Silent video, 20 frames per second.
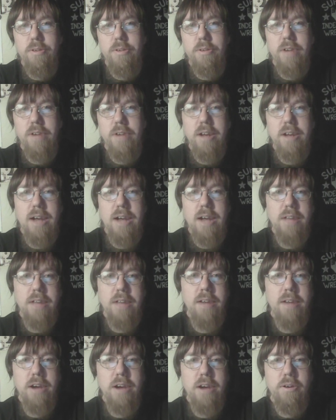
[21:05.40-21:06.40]
a
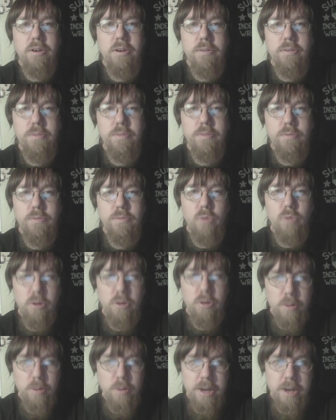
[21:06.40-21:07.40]
non-title
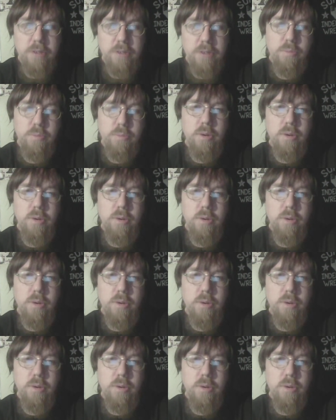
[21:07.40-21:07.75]
four-way match